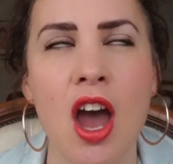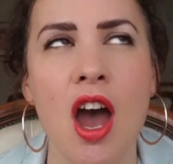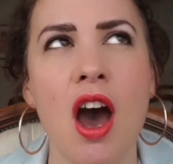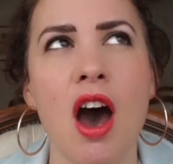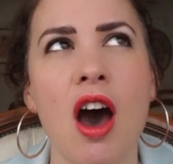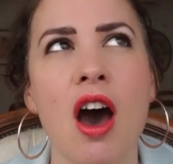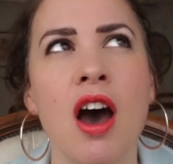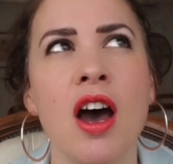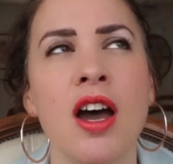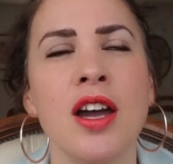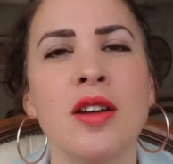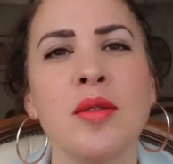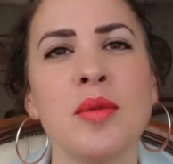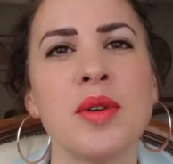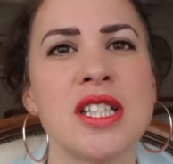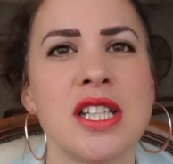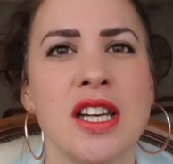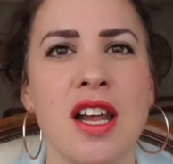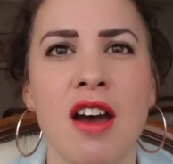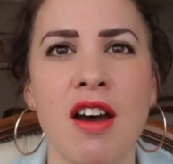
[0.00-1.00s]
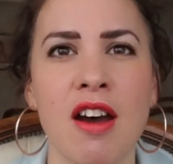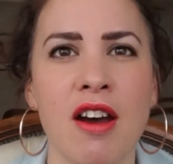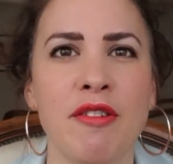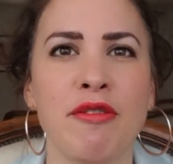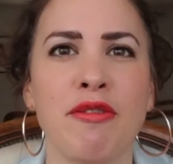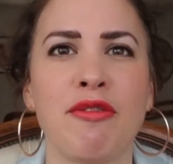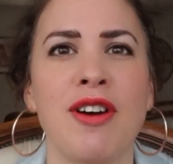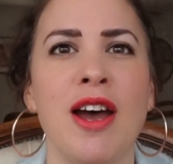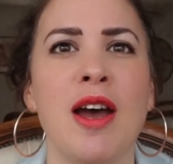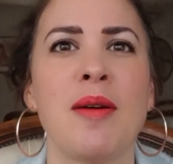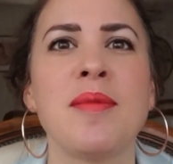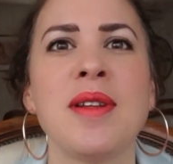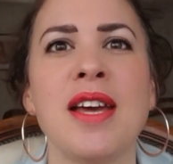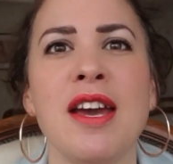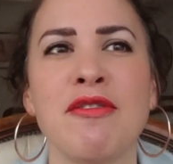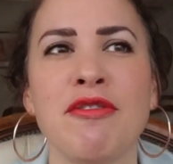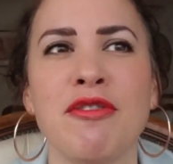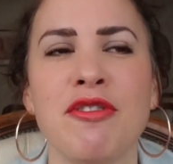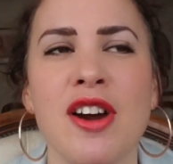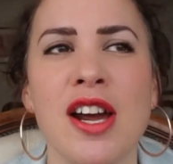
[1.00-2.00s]
I would love family
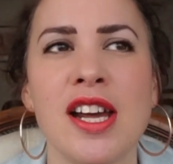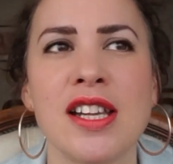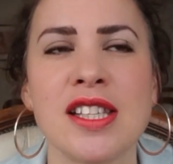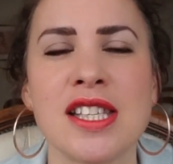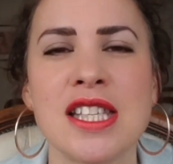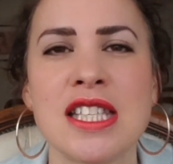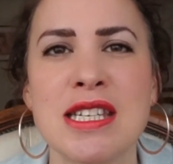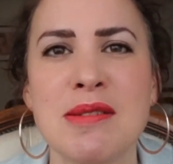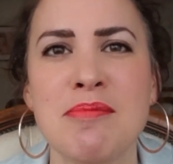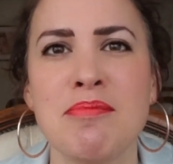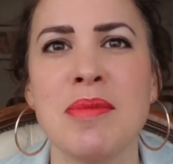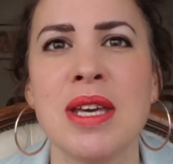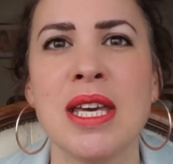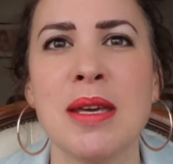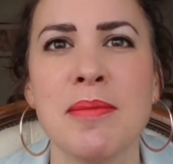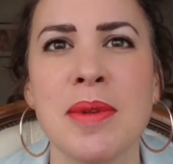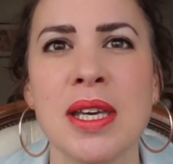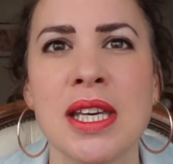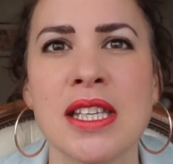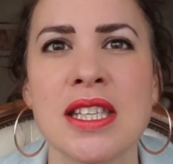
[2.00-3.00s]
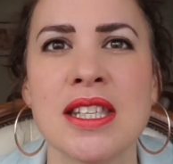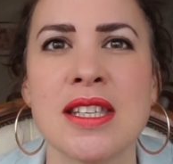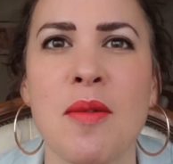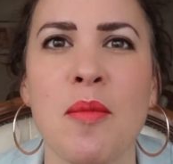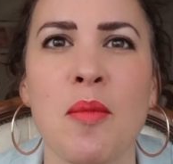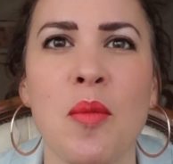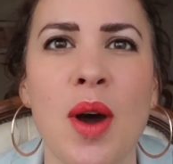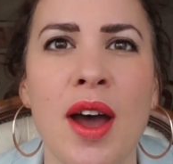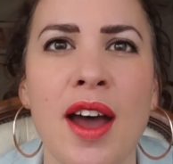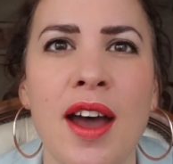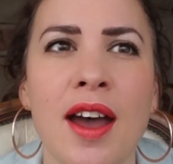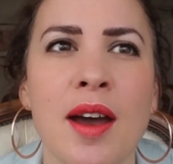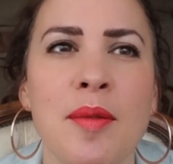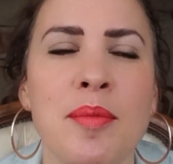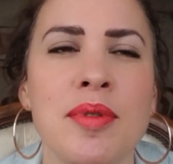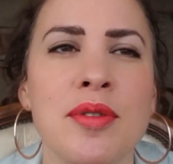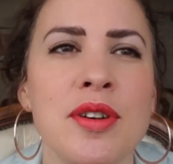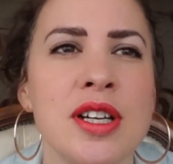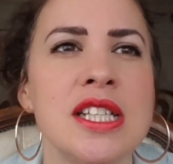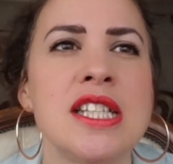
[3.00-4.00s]
and friends to meet me somewhere
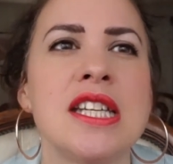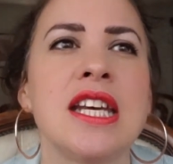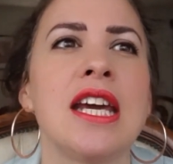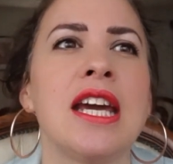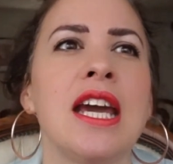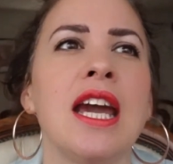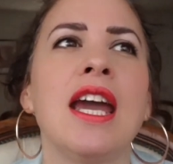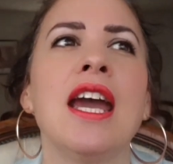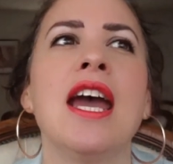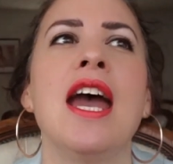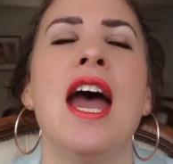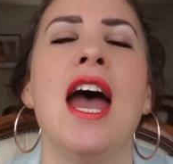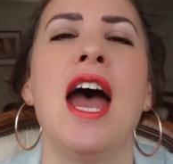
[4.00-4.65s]
pretty